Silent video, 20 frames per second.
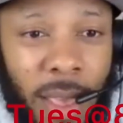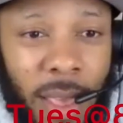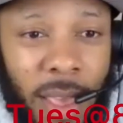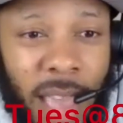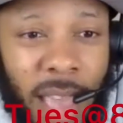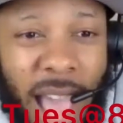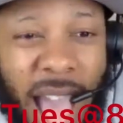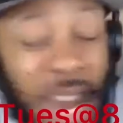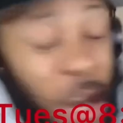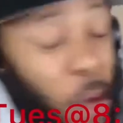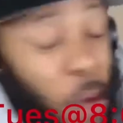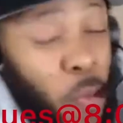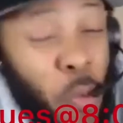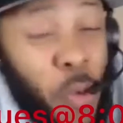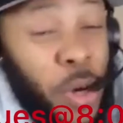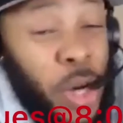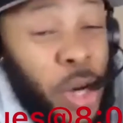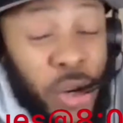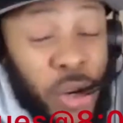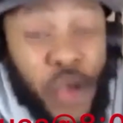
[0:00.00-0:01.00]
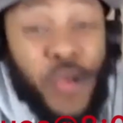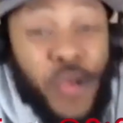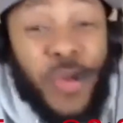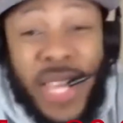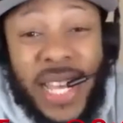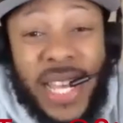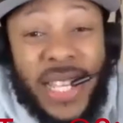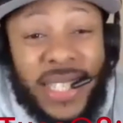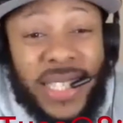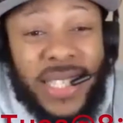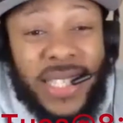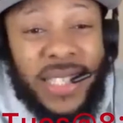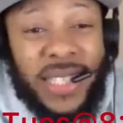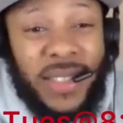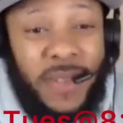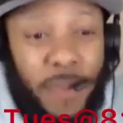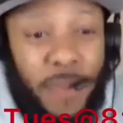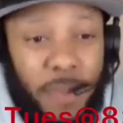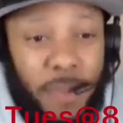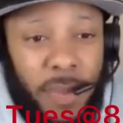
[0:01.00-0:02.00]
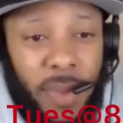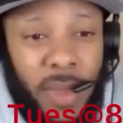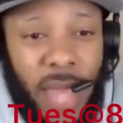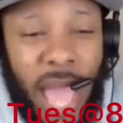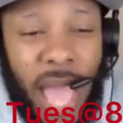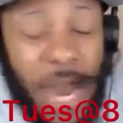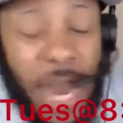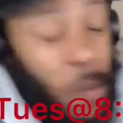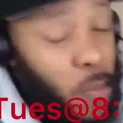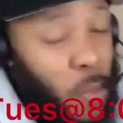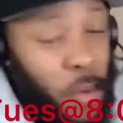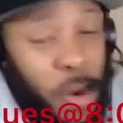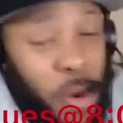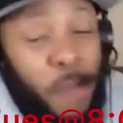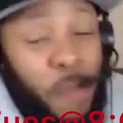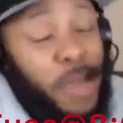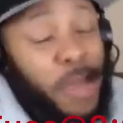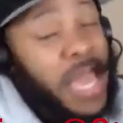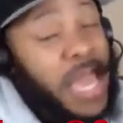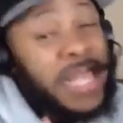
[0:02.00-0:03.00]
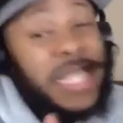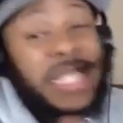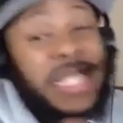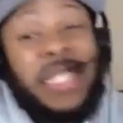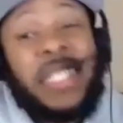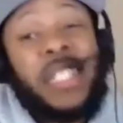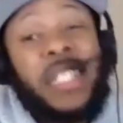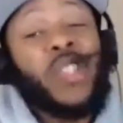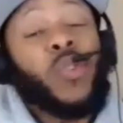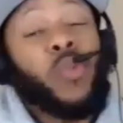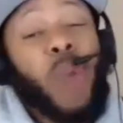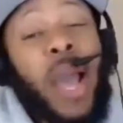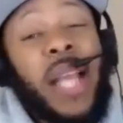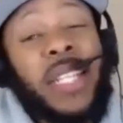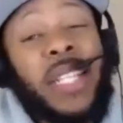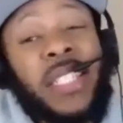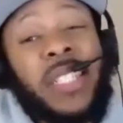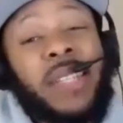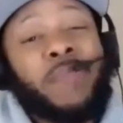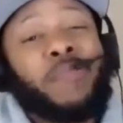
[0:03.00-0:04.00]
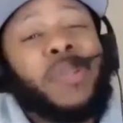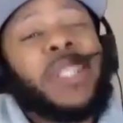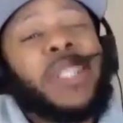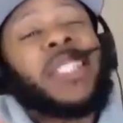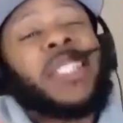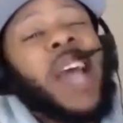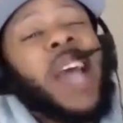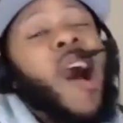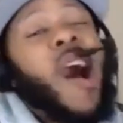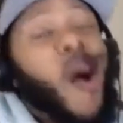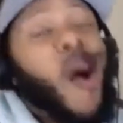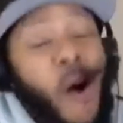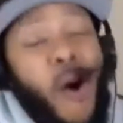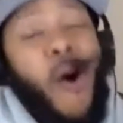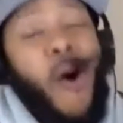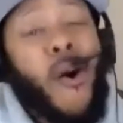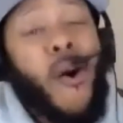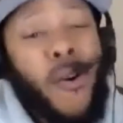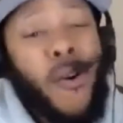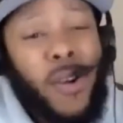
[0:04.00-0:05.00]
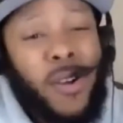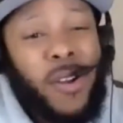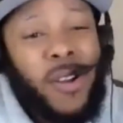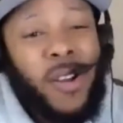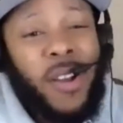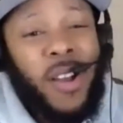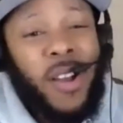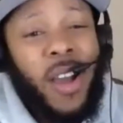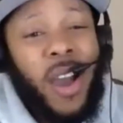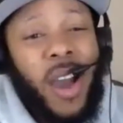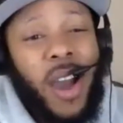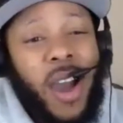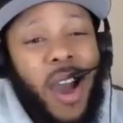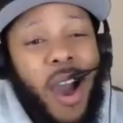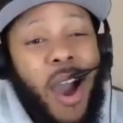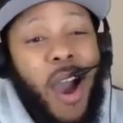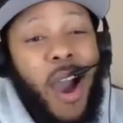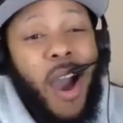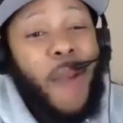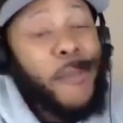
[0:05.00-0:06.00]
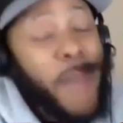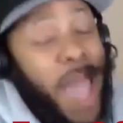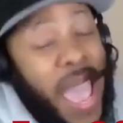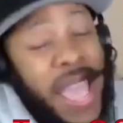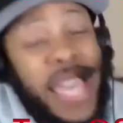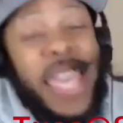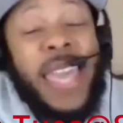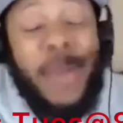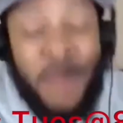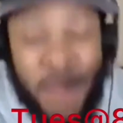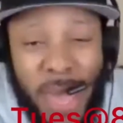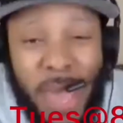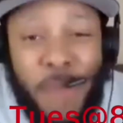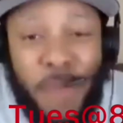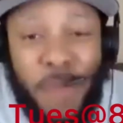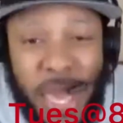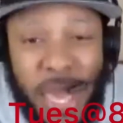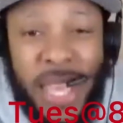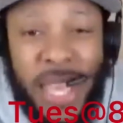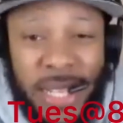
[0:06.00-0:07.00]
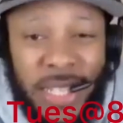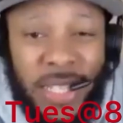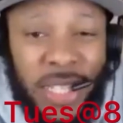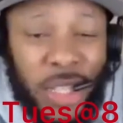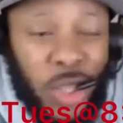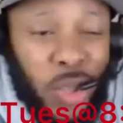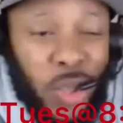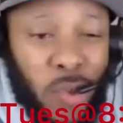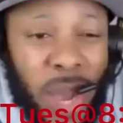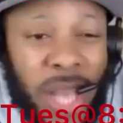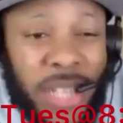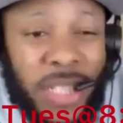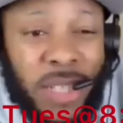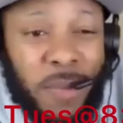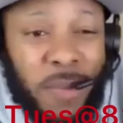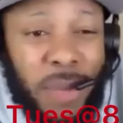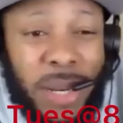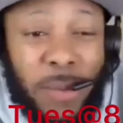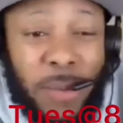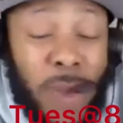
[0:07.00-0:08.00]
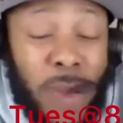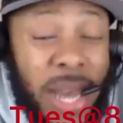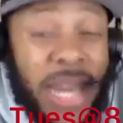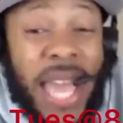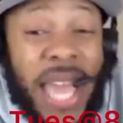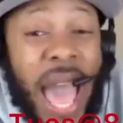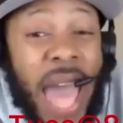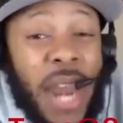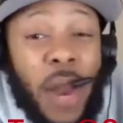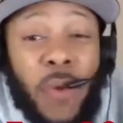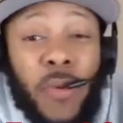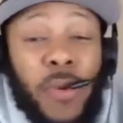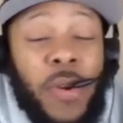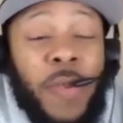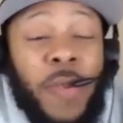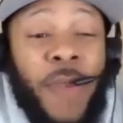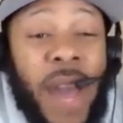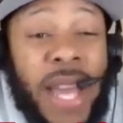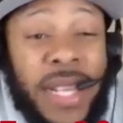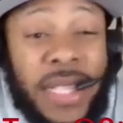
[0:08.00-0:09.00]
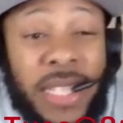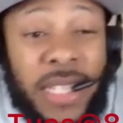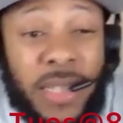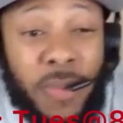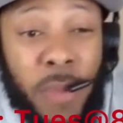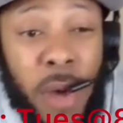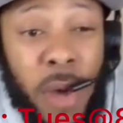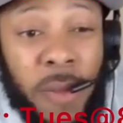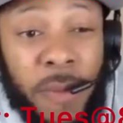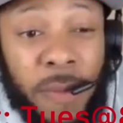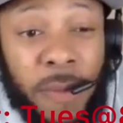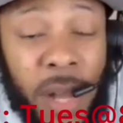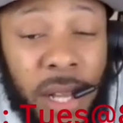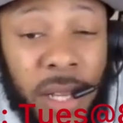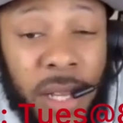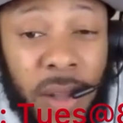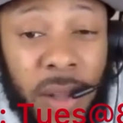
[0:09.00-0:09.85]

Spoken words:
I don't want to do this. I don't want to be in this situation, but y'all are making me be in this situation. But really, I don't want to fight this motherfucker.